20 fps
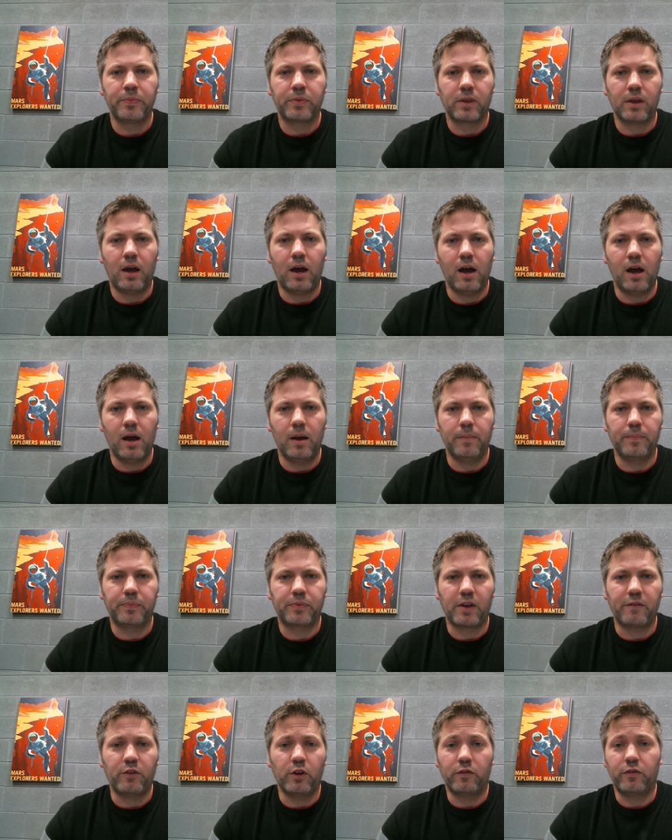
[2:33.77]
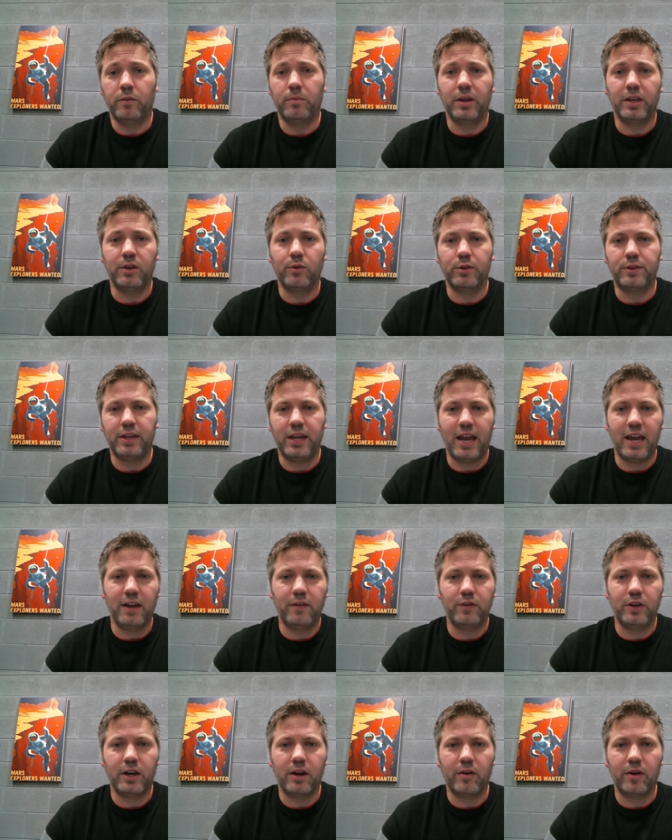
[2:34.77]
Um, if you're familiar with the
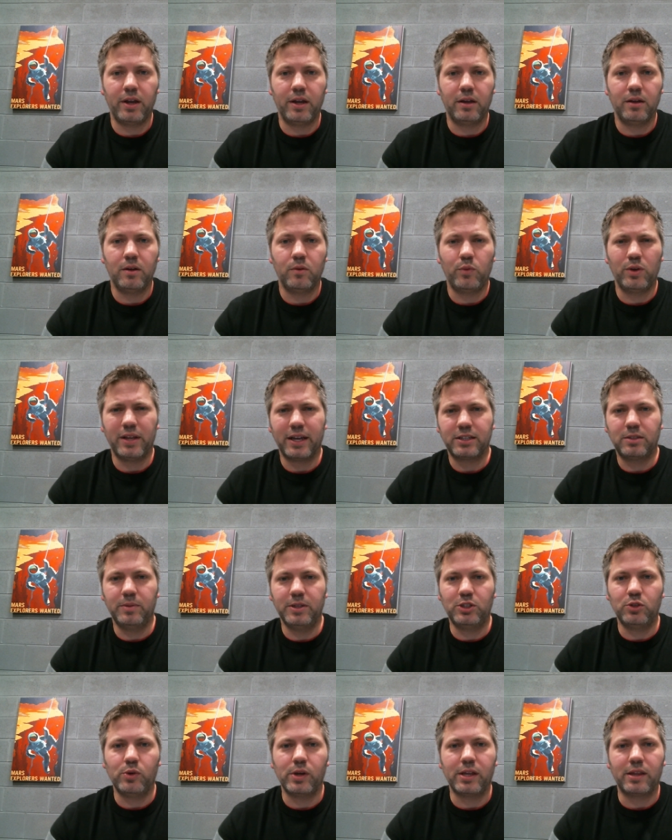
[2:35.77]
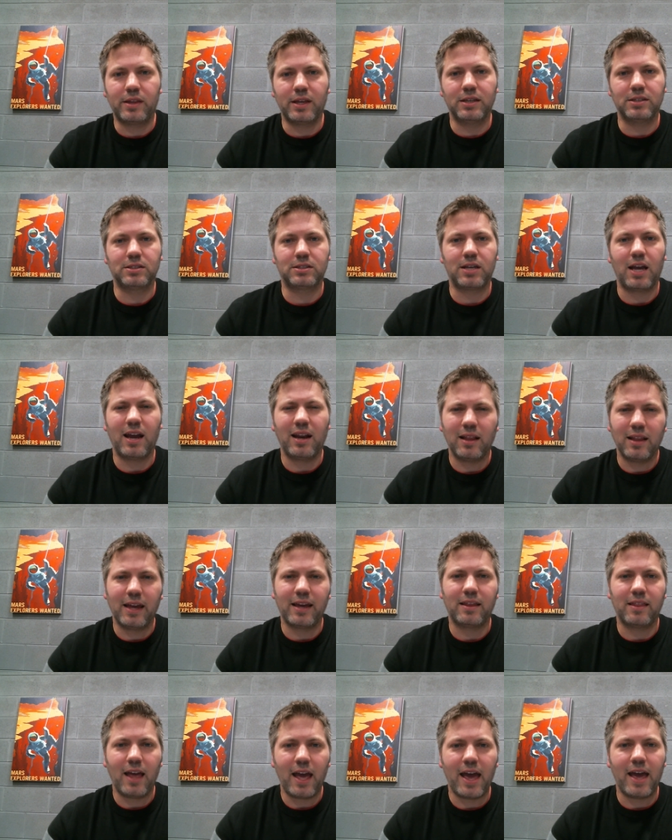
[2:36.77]
aviary, we like to be doing things kind of
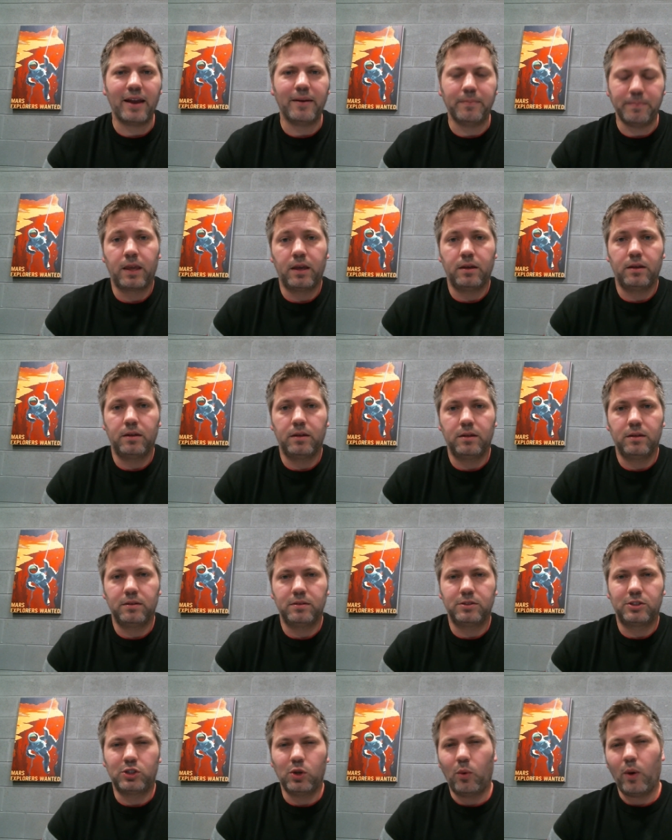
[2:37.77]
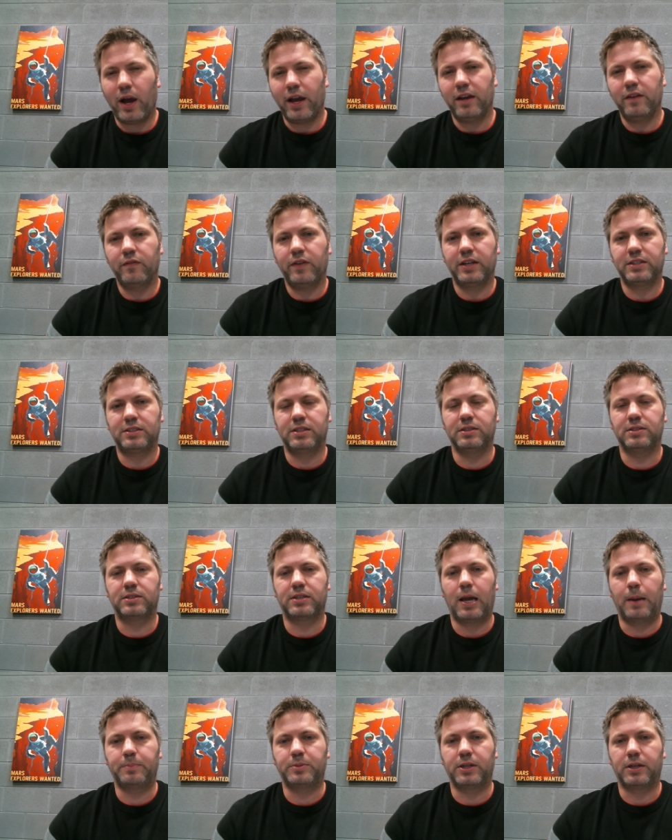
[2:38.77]
like that. So why invest in
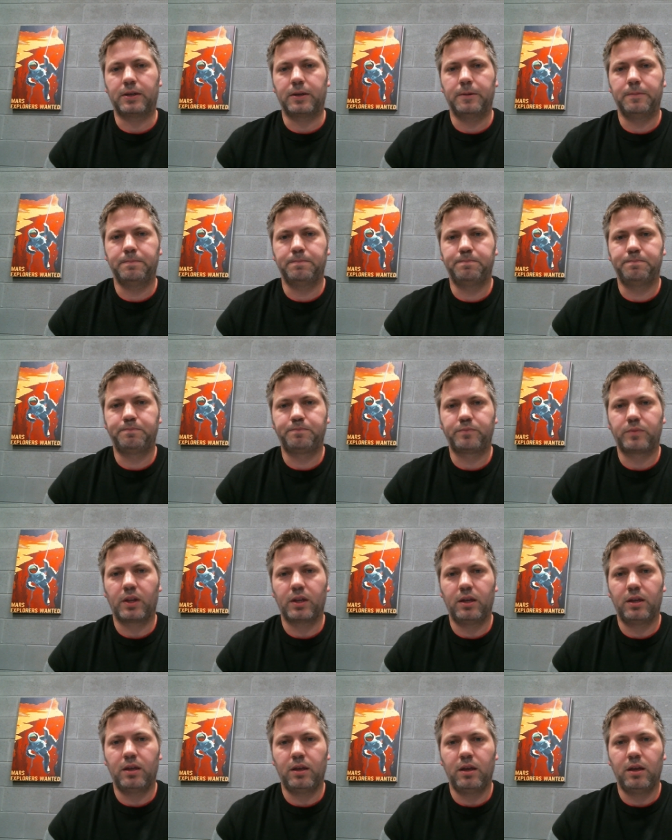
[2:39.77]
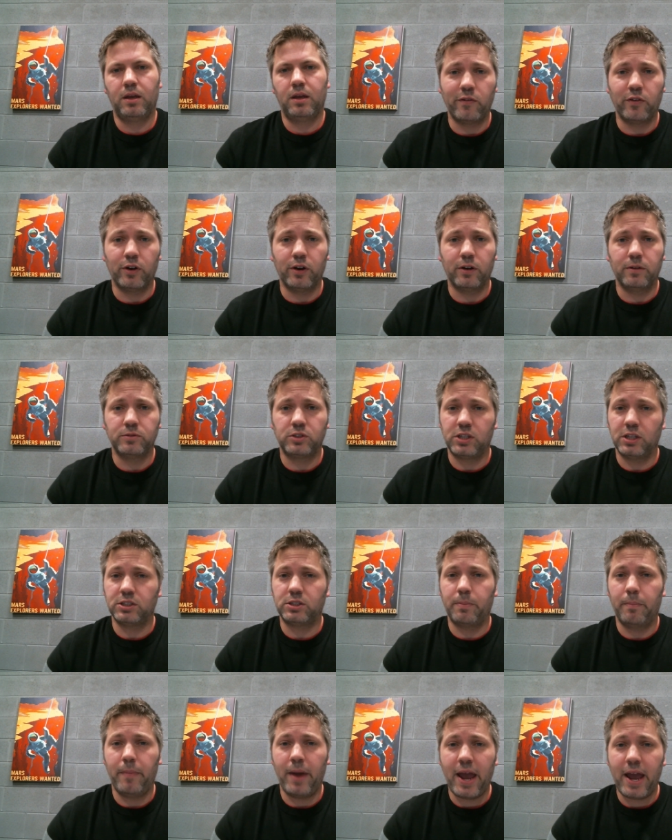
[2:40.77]
Skeptic? Since
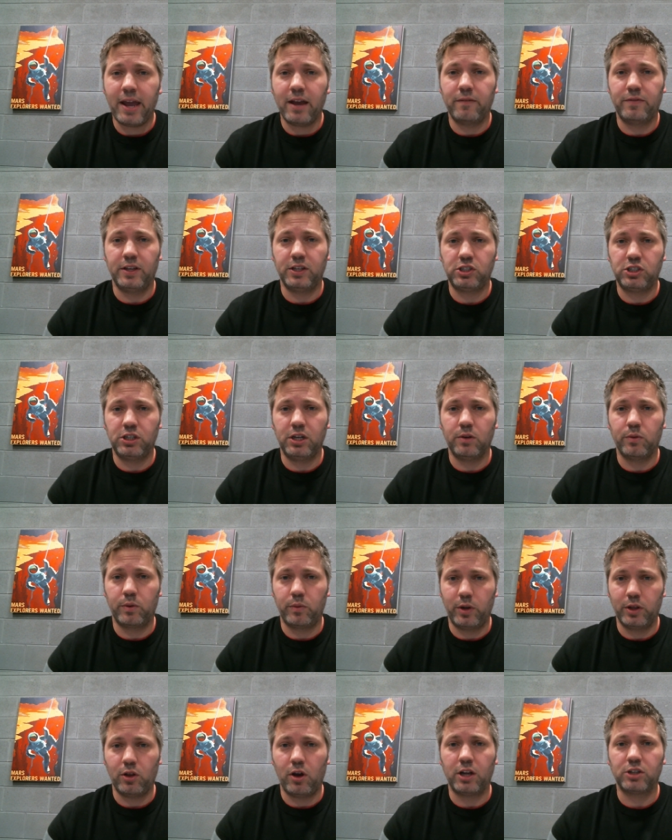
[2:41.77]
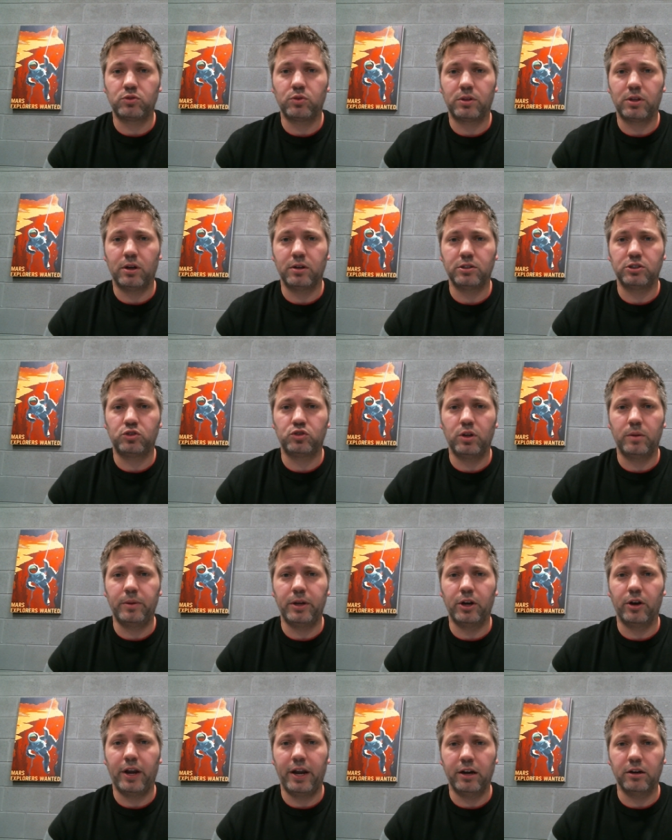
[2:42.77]
May of this year when we launched with our
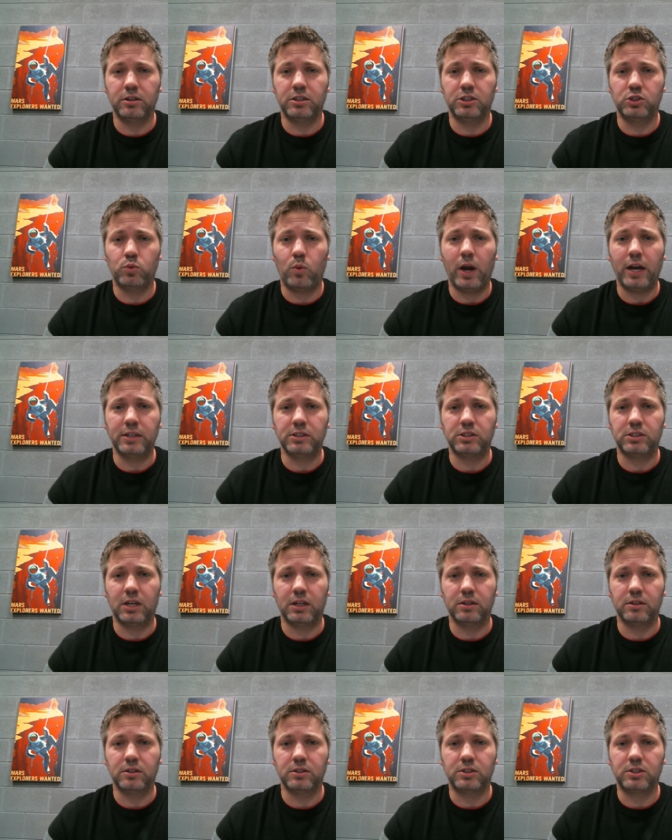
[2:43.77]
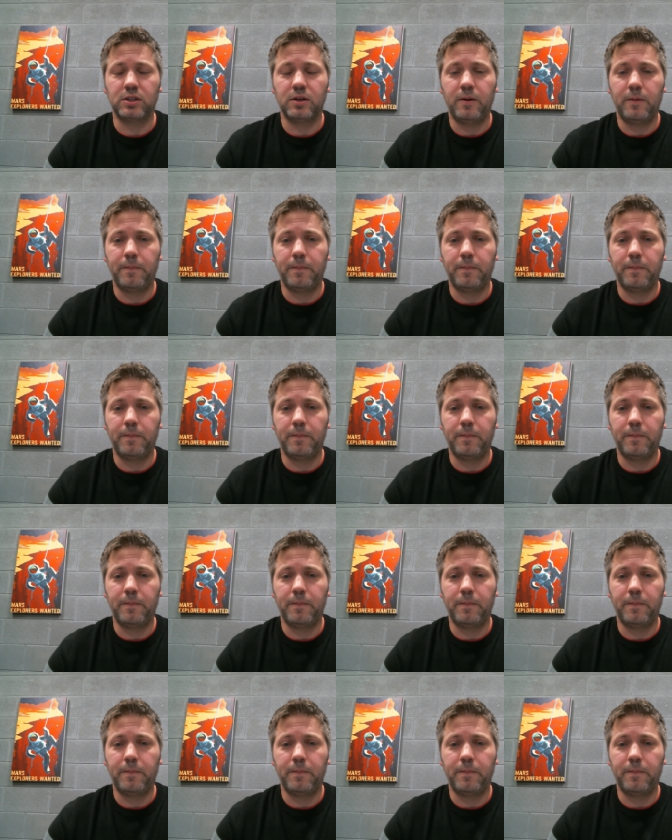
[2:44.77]
distributor, Heritage Wine Cellars,